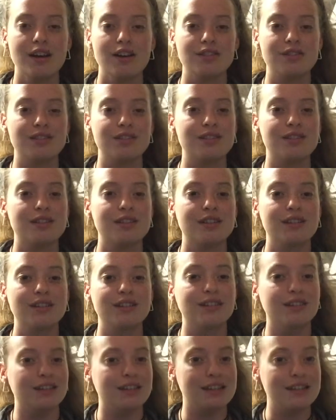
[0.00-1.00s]
just
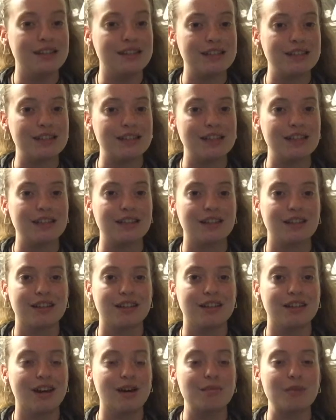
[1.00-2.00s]
listening,
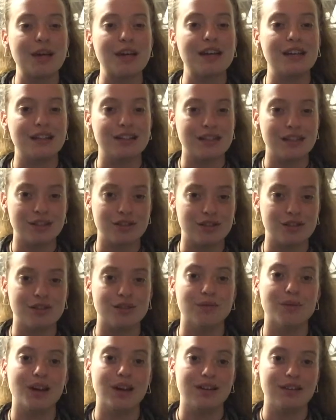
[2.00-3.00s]
not paying attention to
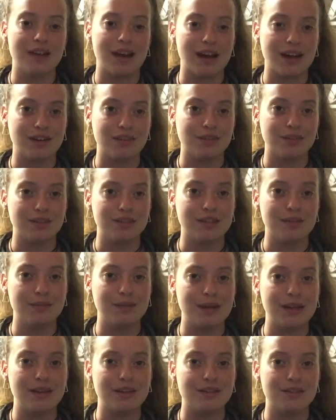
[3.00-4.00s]
what's actually
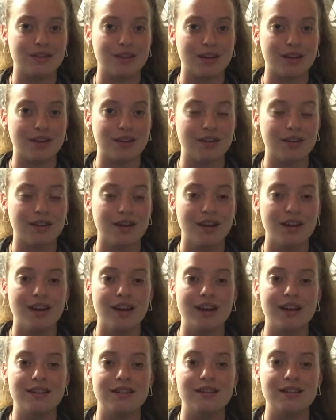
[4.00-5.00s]
being sung
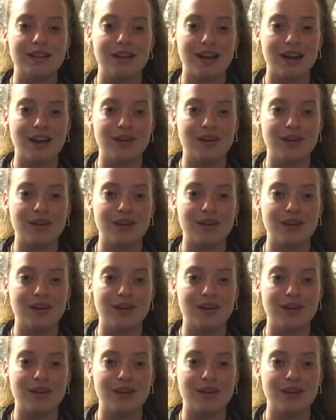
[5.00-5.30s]
and sitting